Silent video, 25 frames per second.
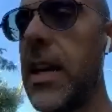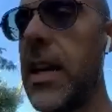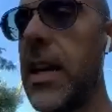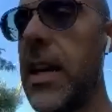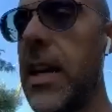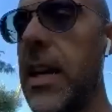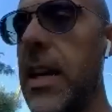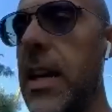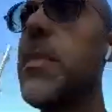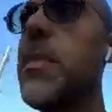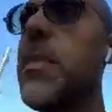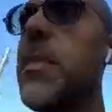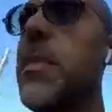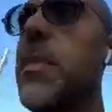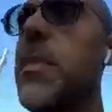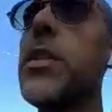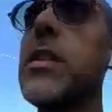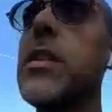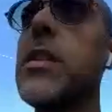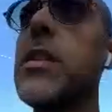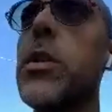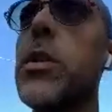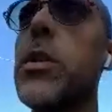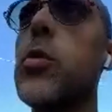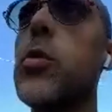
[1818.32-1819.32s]
we know that when
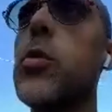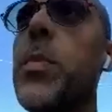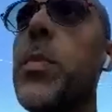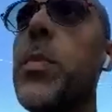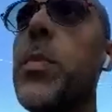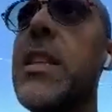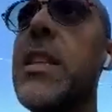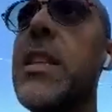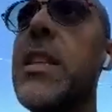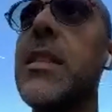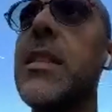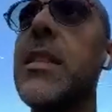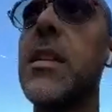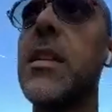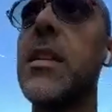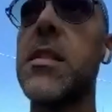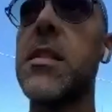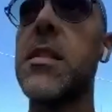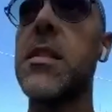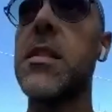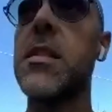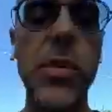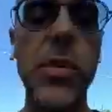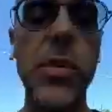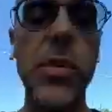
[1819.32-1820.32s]
you do pediatrics,
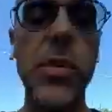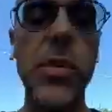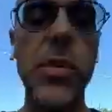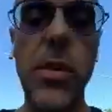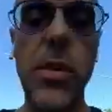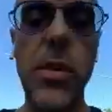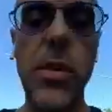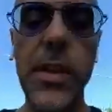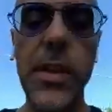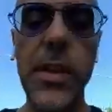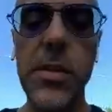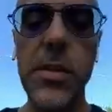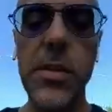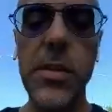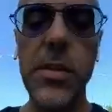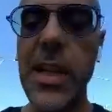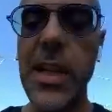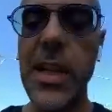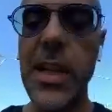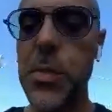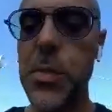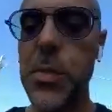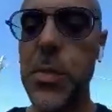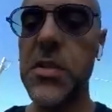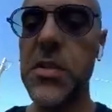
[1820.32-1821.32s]
posterior vitreous
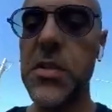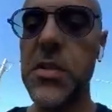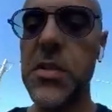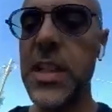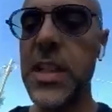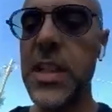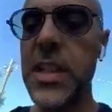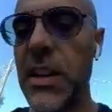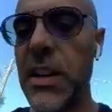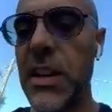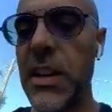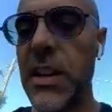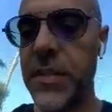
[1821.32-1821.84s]
detachment is very tough.